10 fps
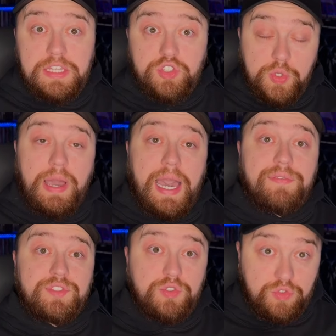do
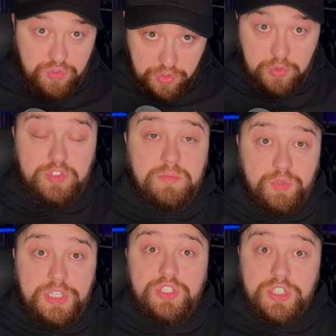have to do some
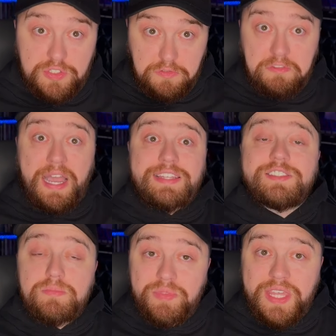research, find
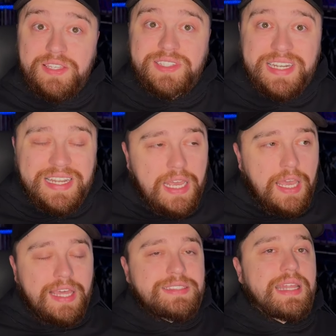some things, and
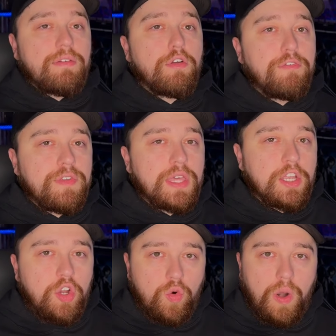it's never
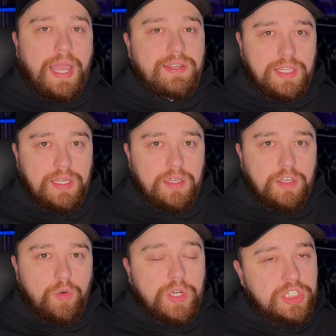feeling grindy
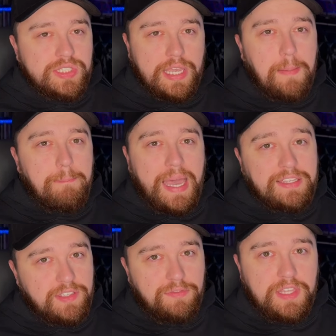which is like a
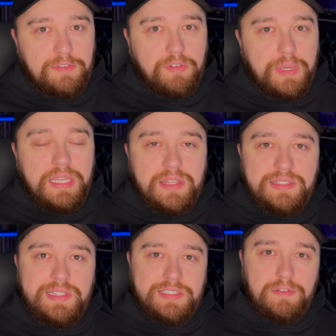massive thing for me.
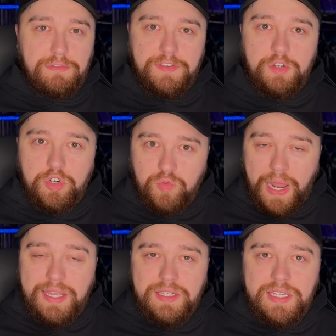This doesn't feel
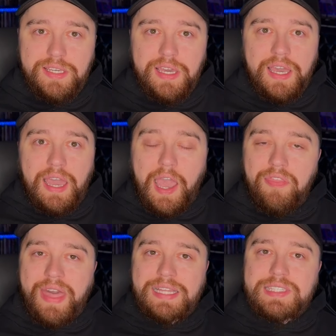grindy,
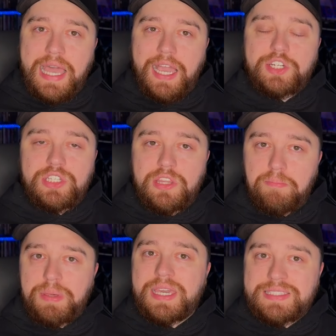and that's actually the
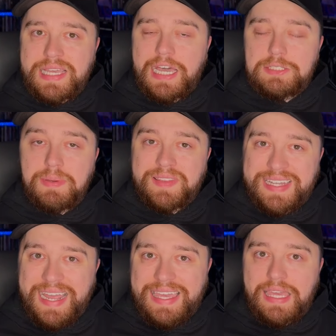biggest aspect
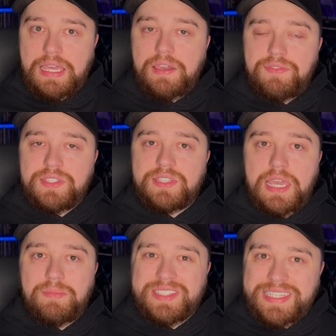that I can give this
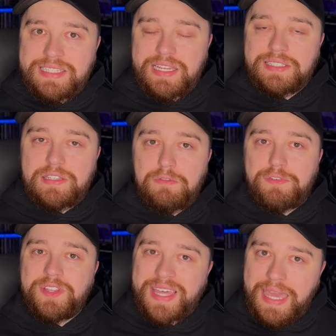game is it doesn't
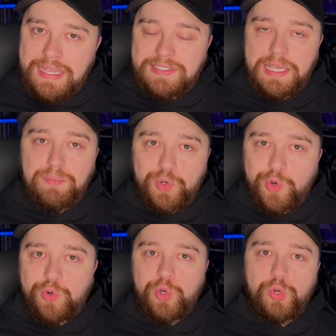feel like a
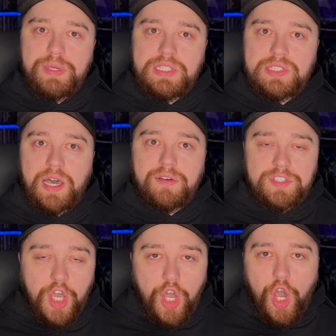typical Ubisoft
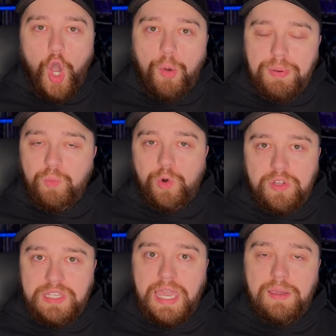open
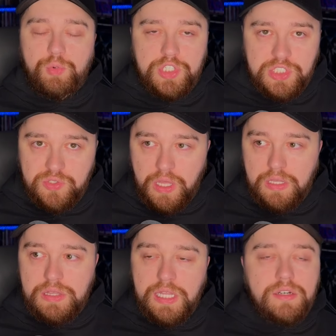world game, which is
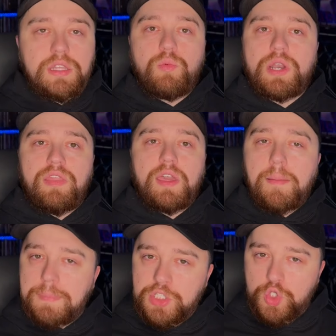literally what I think
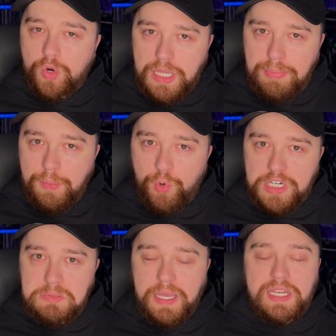a majority of people were
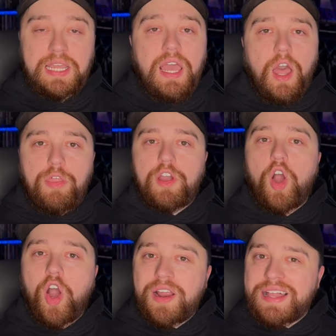expecting.
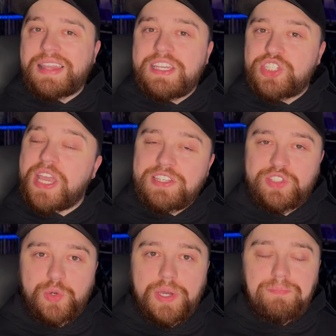There are clichés
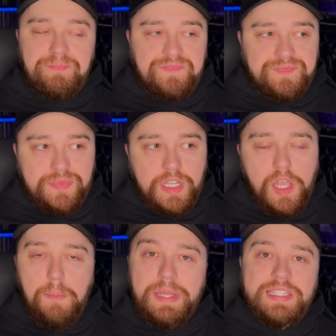to it,
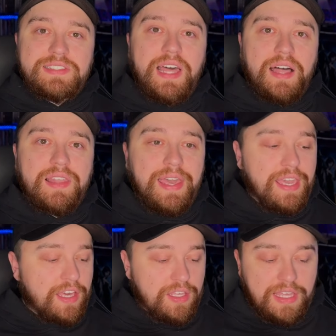but it's not
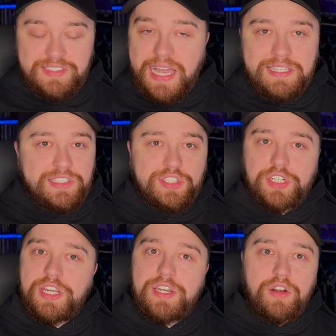like Assassin's
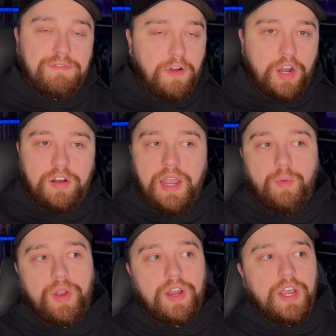Creed or Far Cry
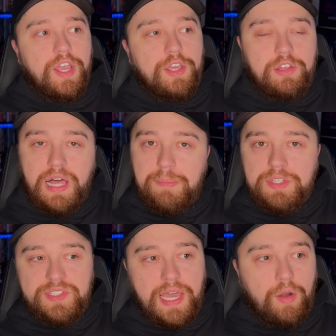where you climb
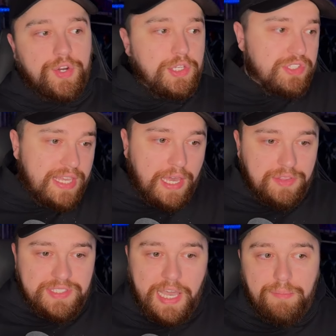this tower, you take out
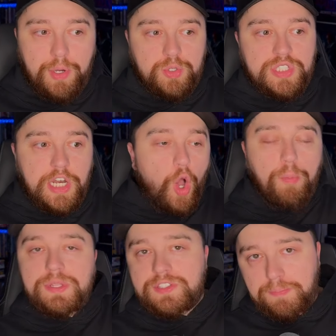this outpost and it
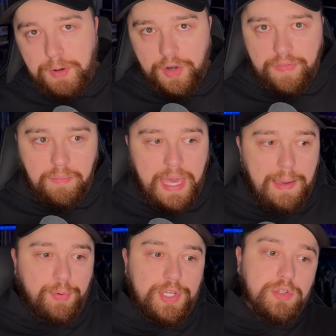opens up part of the
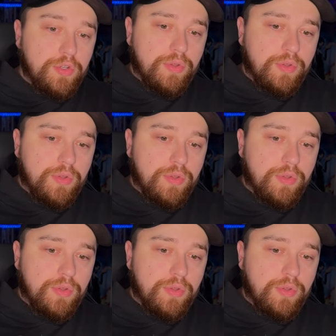map, or you do